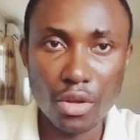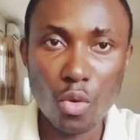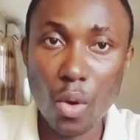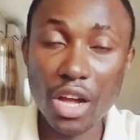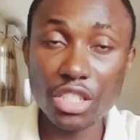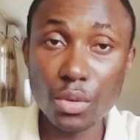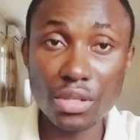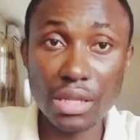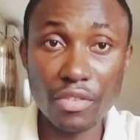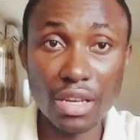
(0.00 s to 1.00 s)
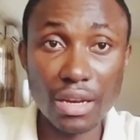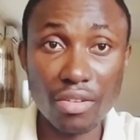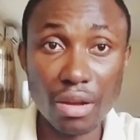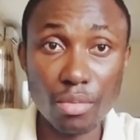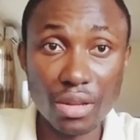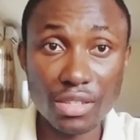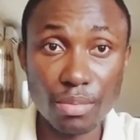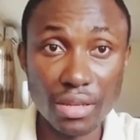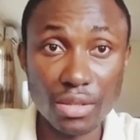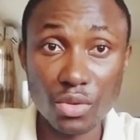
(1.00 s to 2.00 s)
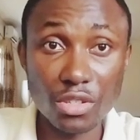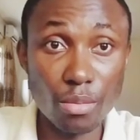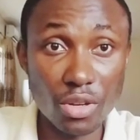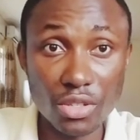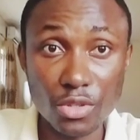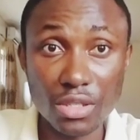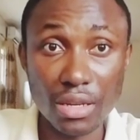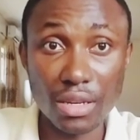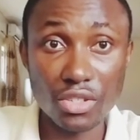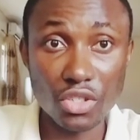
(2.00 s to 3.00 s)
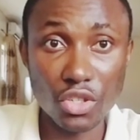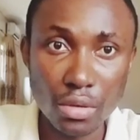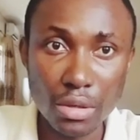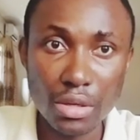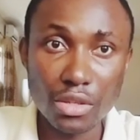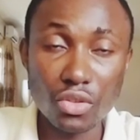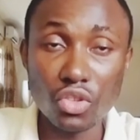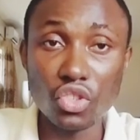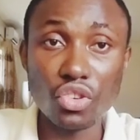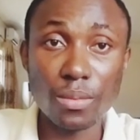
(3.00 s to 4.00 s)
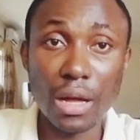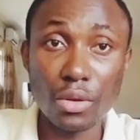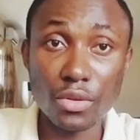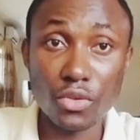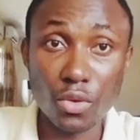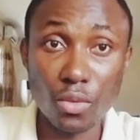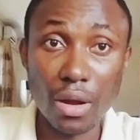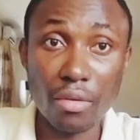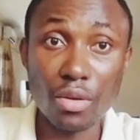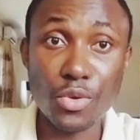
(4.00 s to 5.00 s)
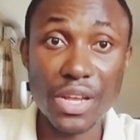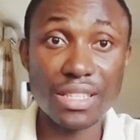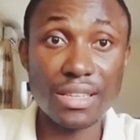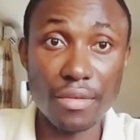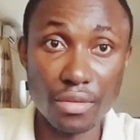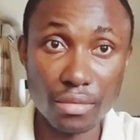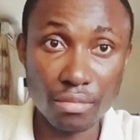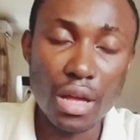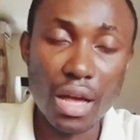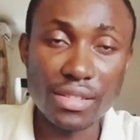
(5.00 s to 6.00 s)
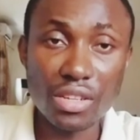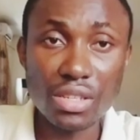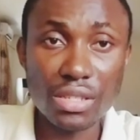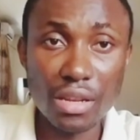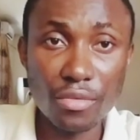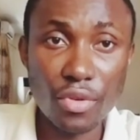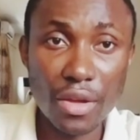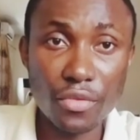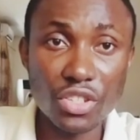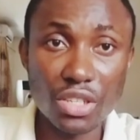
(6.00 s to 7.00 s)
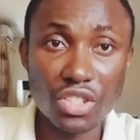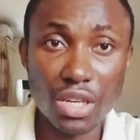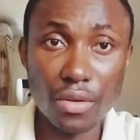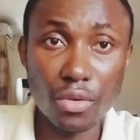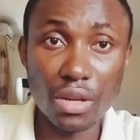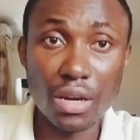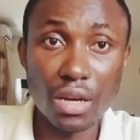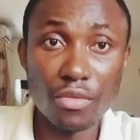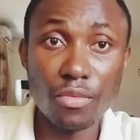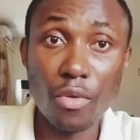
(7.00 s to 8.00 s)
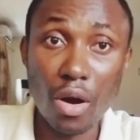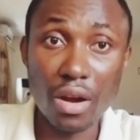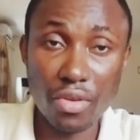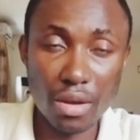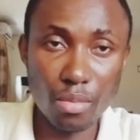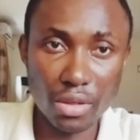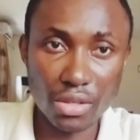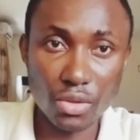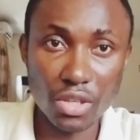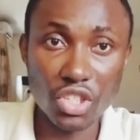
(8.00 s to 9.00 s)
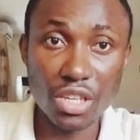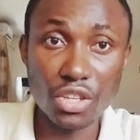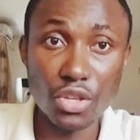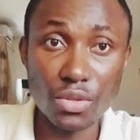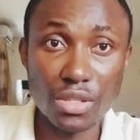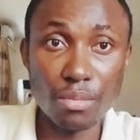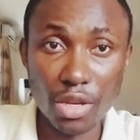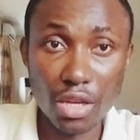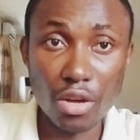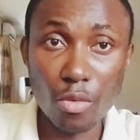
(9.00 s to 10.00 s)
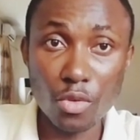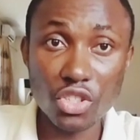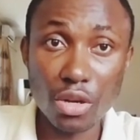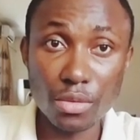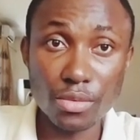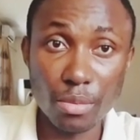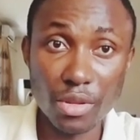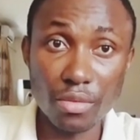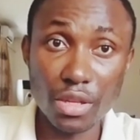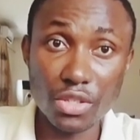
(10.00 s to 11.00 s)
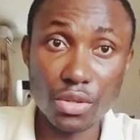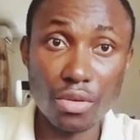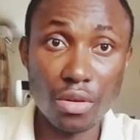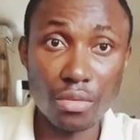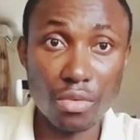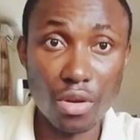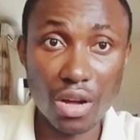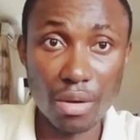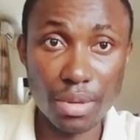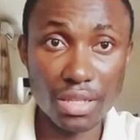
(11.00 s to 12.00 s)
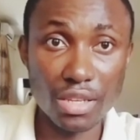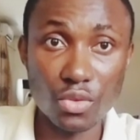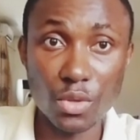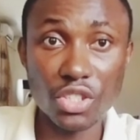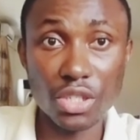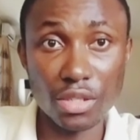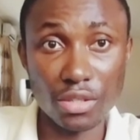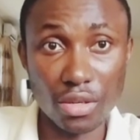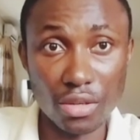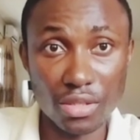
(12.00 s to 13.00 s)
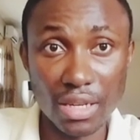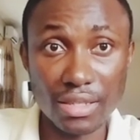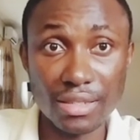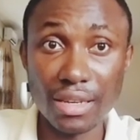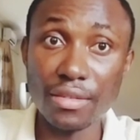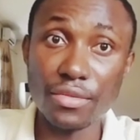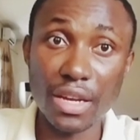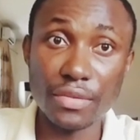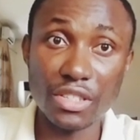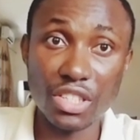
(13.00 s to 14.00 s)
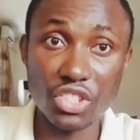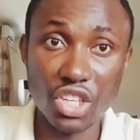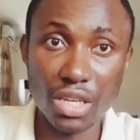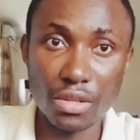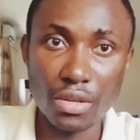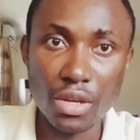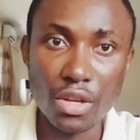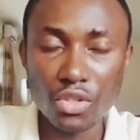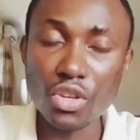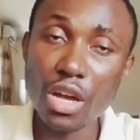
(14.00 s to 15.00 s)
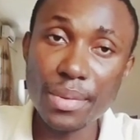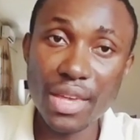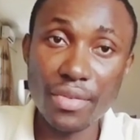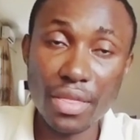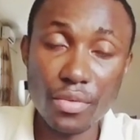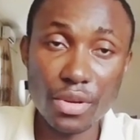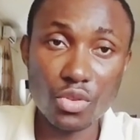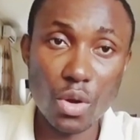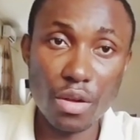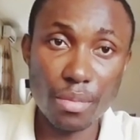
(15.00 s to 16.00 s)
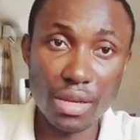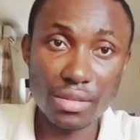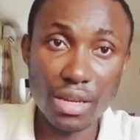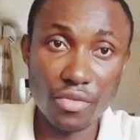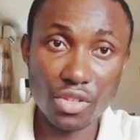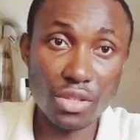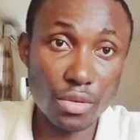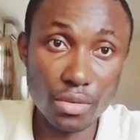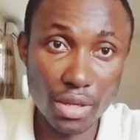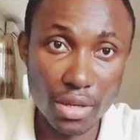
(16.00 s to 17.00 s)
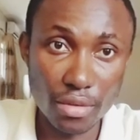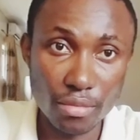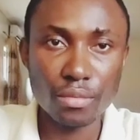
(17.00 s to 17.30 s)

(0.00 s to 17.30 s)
While she was living in her grandmother's place, there was no money to send her to school, so she dropped out of school around grade 7 and started selling fried fish and chicken on her head for her grandmother so that she can use the income which comes from the little hawker business which she does, that is selling fried fish and chicken, to help give her three square meals every single day.